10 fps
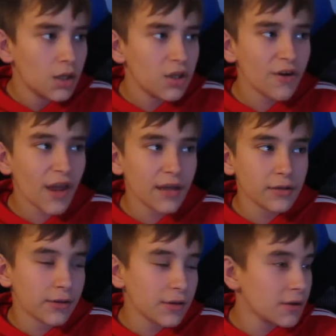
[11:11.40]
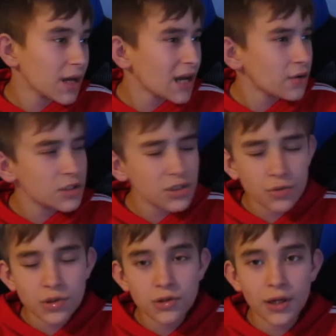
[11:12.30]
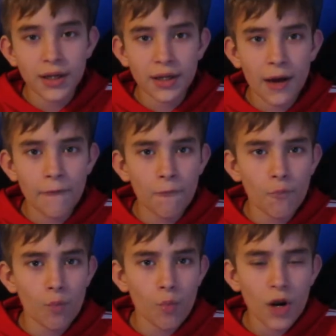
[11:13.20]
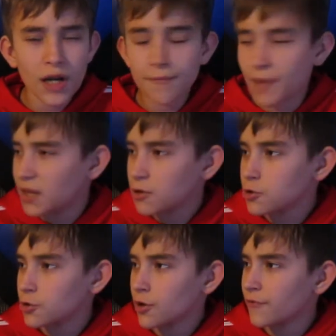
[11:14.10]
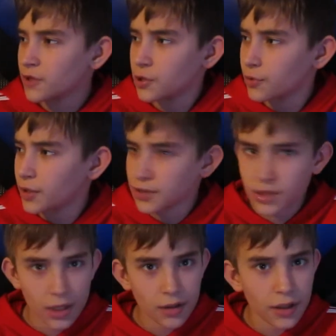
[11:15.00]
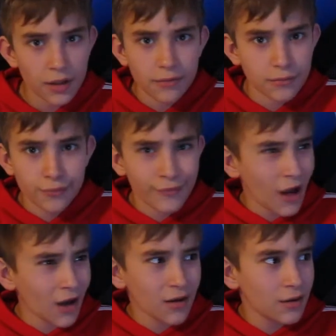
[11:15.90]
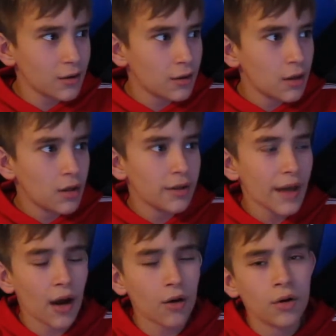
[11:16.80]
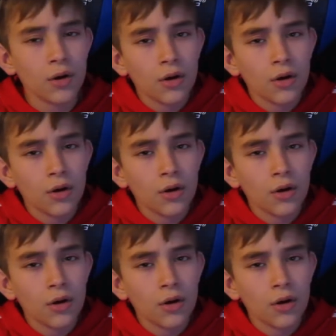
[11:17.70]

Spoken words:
you're handling your gecko. He's doing great. Now, what kind of maintenance are you going to have to do in this tank? Like, huh? Now,